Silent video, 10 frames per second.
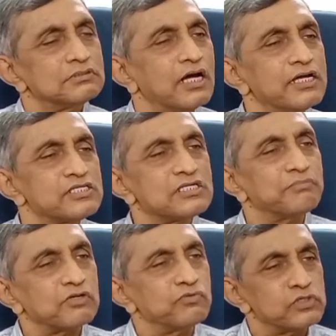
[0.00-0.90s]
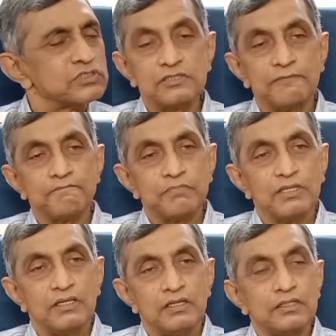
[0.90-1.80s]
highest number of votes.
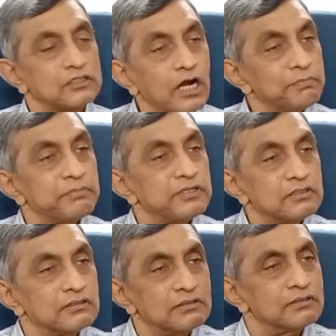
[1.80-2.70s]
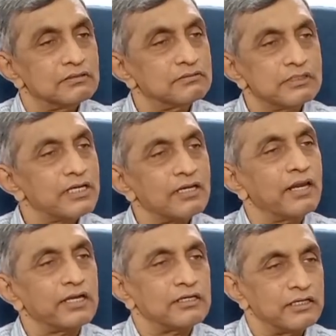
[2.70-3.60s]
That can't be taken
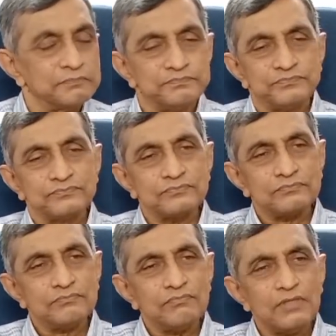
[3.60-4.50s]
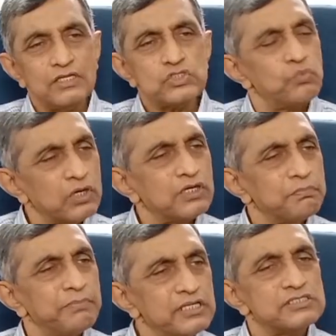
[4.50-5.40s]
lightly. So what it
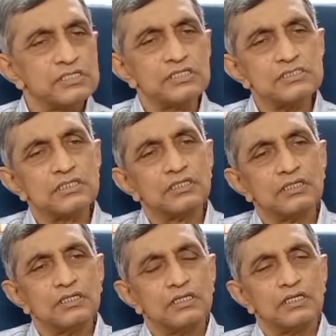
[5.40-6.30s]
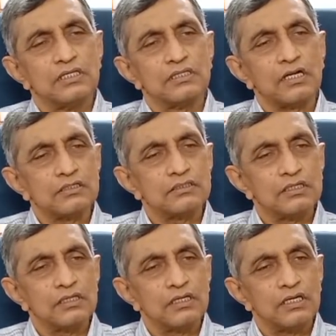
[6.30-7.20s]
means is that
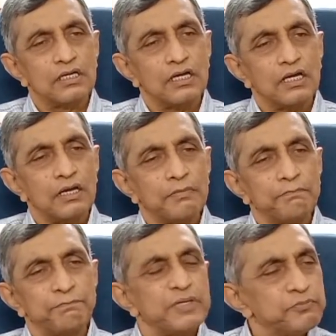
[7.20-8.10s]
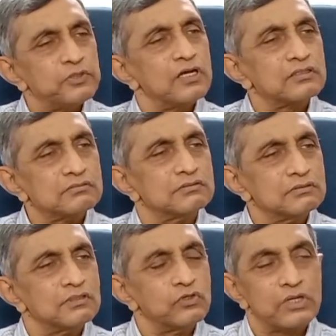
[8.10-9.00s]
people are
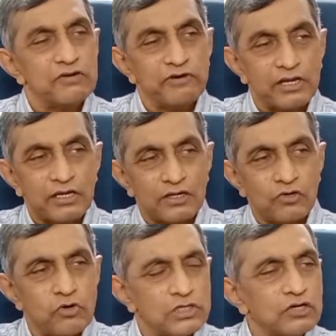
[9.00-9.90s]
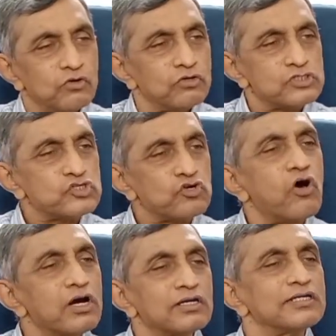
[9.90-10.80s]
looking for a quote-unquote
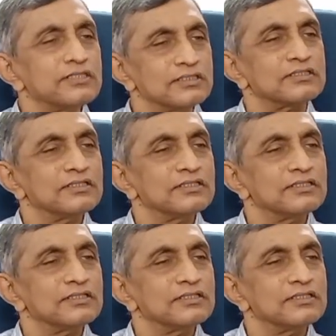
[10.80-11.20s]
strong leader,